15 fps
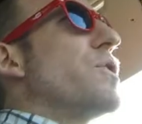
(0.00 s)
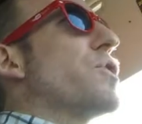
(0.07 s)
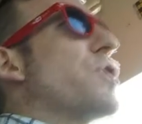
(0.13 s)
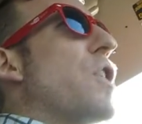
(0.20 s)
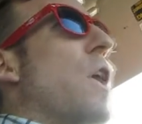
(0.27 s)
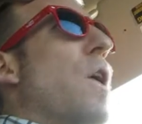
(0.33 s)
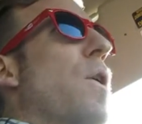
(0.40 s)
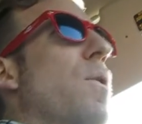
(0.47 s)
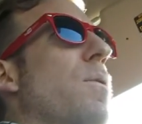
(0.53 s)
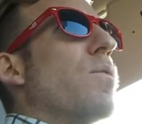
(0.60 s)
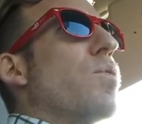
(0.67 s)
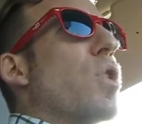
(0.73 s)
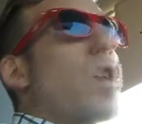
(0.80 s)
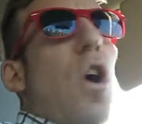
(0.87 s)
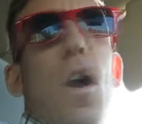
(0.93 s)
So
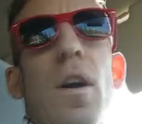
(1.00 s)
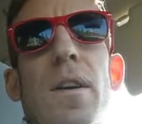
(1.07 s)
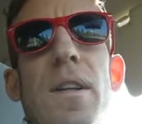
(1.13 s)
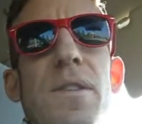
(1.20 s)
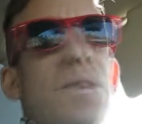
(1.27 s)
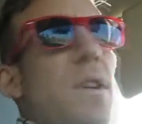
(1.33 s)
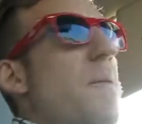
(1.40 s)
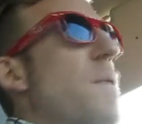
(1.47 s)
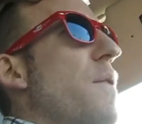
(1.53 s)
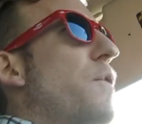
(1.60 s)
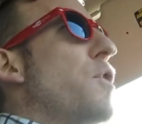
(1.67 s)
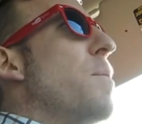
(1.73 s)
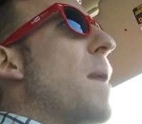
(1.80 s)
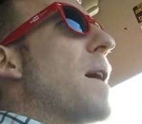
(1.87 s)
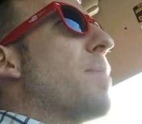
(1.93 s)
regardless of if
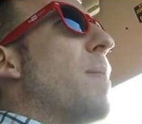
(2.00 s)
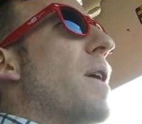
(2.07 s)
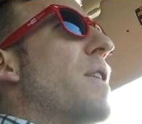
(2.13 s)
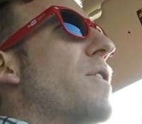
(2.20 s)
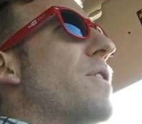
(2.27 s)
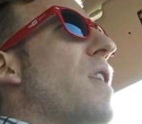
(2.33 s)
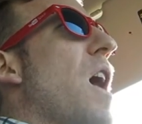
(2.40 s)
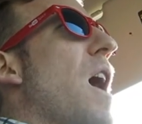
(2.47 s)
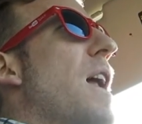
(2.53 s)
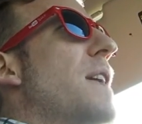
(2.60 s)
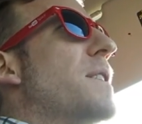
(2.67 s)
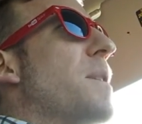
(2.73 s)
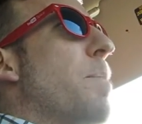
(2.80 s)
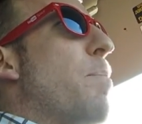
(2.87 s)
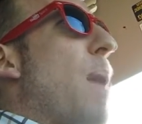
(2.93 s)
you make money or not,
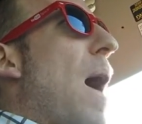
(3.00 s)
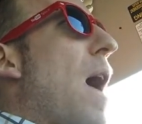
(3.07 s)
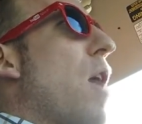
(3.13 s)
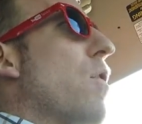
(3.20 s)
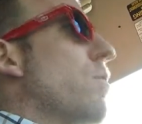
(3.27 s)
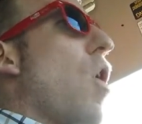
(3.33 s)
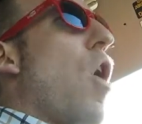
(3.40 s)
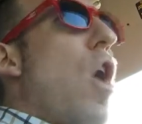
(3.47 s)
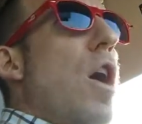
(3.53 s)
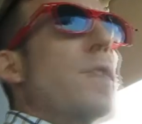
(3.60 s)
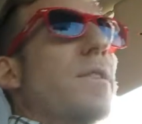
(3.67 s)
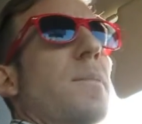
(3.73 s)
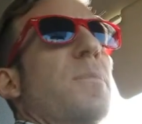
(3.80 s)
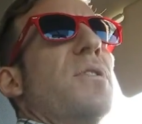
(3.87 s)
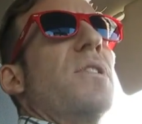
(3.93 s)
it's about
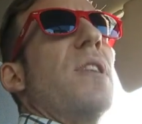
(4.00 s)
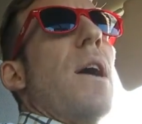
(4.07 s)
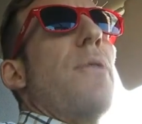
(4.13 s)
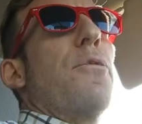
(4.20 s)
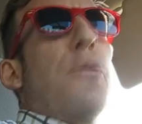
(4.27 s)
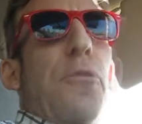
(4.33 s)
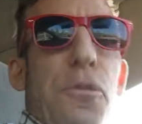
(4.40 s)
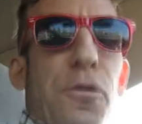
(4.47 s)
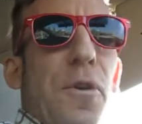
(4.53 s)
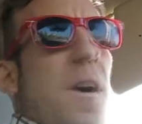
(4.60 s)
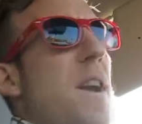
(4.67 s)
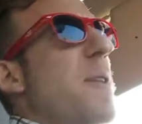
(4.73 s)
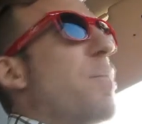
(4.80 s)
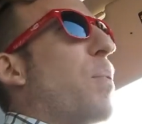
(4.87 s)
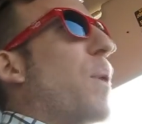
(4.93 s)
awesome stuff for
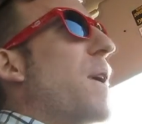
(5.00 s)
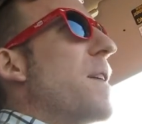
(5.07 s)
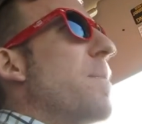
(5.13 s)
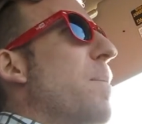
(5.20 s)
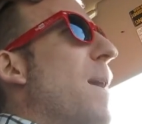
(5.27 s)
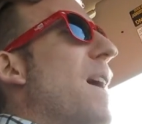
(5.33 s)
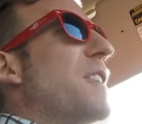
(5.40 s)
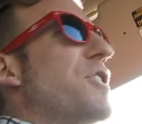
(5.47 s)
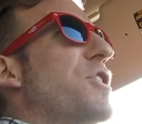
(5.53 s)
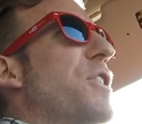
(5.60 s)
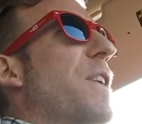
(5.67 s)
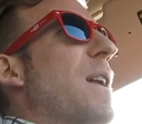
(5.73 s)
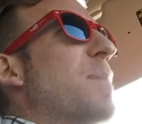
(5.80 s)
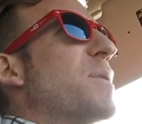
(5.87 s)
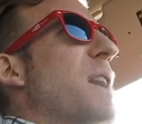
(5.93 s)
free, pretty much, you know
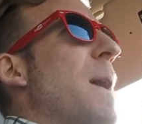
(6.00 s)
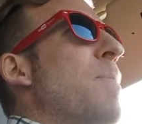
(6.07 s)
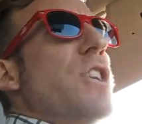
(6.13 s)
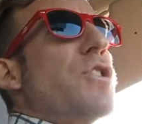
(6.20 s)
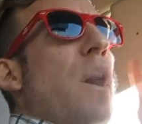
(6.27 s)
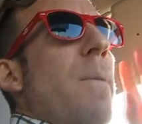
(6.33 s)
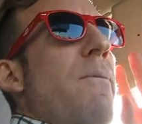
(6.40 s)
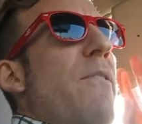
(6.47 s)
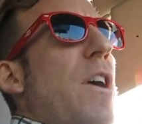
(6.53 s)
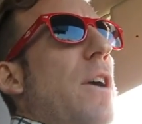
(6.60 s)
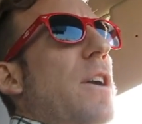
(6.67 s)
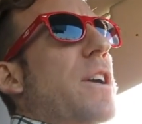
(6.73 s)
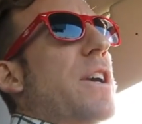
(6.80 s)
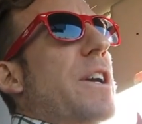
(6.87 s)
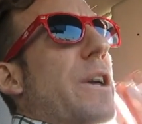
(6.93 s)
what I'm saying? So I'm
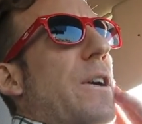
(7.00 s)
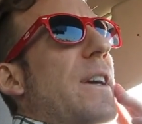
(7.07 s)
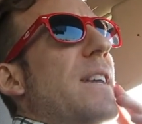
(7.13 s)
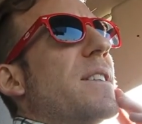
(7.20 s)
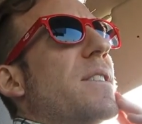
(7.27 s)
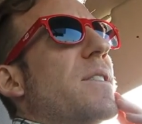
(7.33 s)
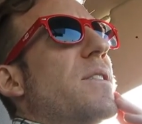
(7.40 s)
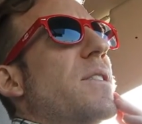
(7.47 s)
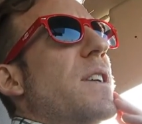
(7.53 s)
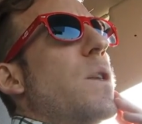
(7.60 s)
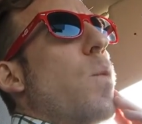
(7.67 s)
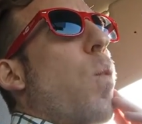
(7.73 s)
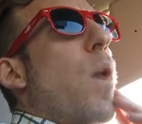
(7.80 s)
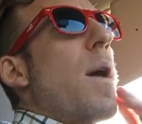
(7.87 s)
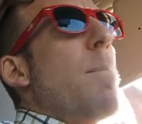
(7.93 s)
very curious to see
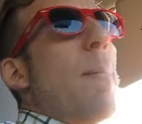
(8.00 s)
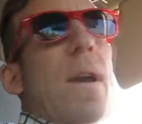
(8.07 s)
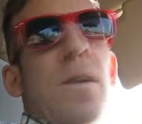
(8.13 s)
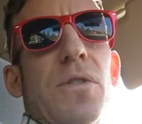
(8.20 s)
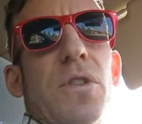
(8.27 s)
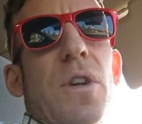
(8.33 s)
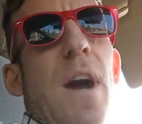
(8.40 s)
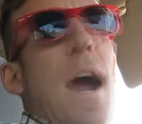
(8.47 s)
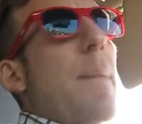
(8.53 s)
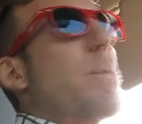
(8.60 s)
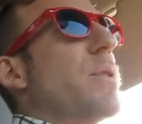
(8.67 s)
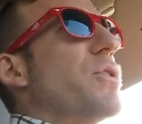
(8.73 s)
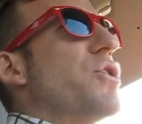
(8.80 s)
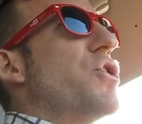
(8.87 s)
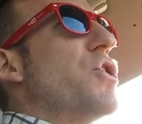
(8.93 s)
what metal
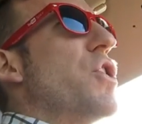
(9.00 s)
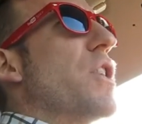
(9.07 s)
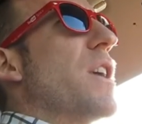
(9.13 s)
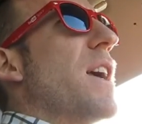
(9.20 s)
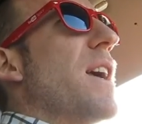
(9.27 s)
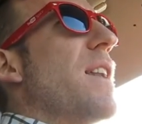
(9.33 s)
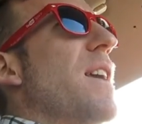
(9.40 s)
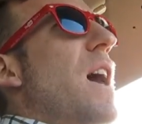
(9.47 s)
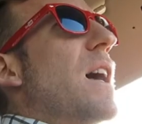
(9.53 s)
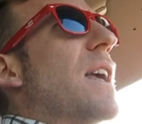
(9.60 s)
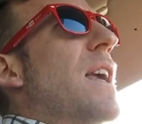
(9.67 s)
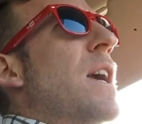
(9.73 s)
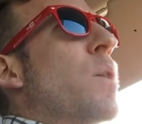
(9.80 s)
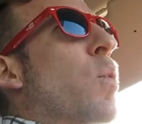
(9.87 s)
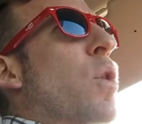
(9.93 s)
scrappers took it.
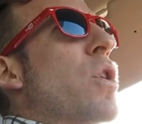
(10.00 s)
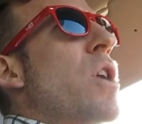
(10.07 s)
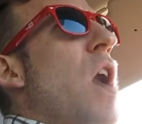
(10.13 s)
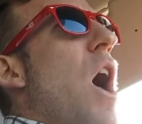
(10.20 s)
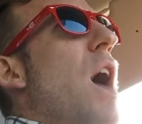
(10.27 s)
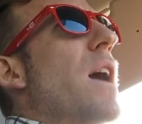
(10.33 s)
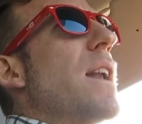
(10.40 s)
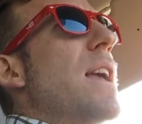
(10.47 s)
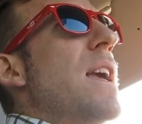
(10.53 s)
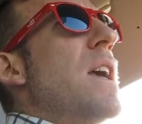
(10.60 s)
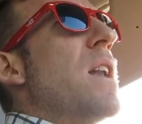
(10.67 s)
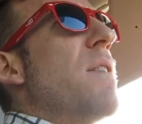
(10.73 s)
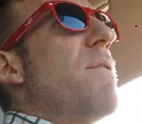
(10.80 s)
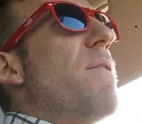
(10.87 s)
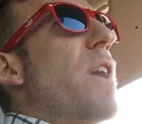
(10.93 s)
Again, we're not
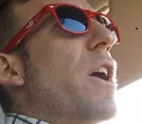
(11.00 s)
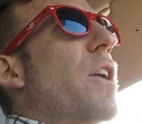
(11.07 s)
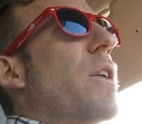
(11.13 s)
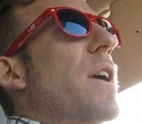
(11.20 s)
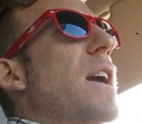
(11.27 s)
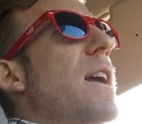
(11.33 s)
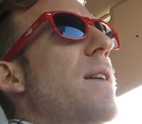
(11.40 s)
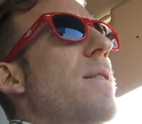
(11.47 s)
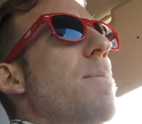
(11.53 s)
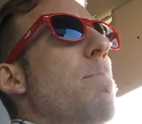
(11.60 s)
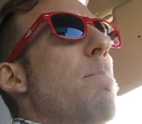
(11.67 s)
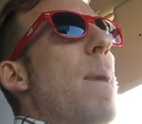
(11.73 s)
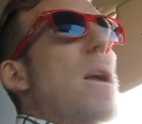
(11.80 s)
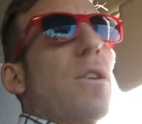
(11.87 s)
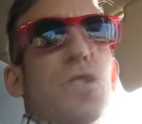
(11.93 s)
in a very
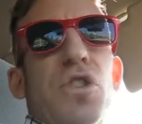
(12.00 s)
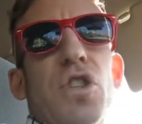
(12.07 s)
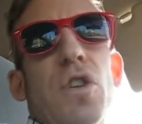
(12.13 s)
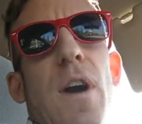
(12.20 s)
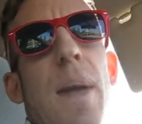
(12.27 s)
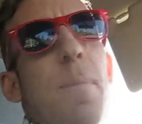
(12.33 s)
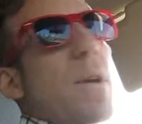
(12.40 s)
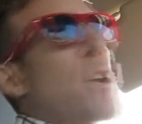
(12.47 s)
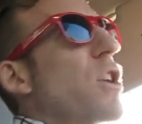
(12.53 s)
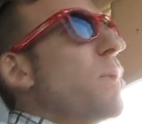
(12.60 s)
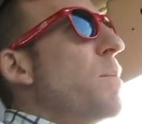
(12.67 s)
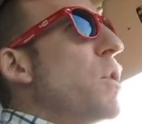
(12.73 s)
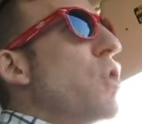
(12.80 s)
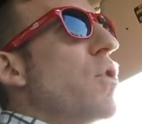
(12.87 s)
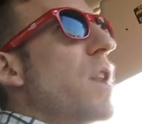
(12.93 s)
metal scrapping
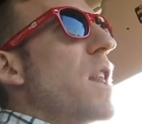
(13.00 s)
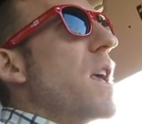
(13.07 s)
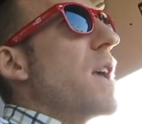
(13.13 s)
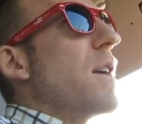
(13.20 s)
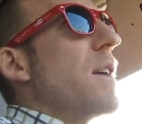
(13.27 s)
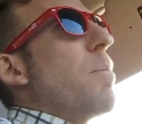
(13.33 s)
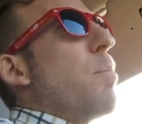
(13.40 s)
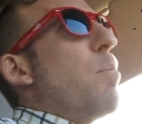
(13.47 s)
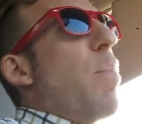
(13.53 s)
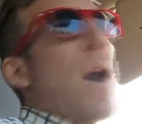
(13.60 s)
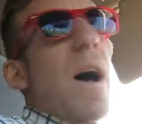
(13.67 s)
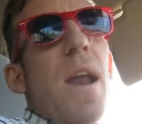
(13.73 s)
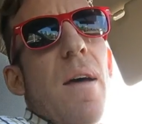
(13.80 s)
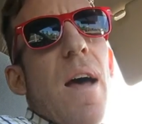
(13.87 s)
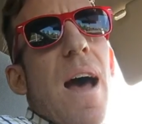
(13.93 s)
community,
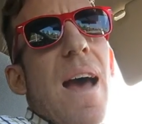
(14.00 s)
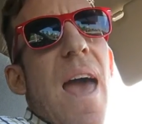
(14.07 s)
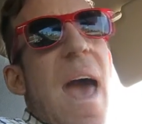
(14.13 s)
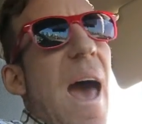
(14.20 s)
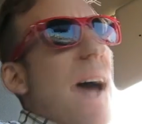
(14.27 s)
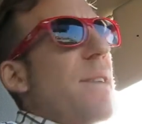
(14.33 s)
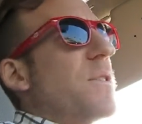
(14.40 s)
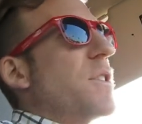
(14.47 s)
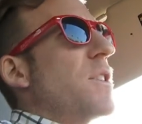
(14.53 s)
but I have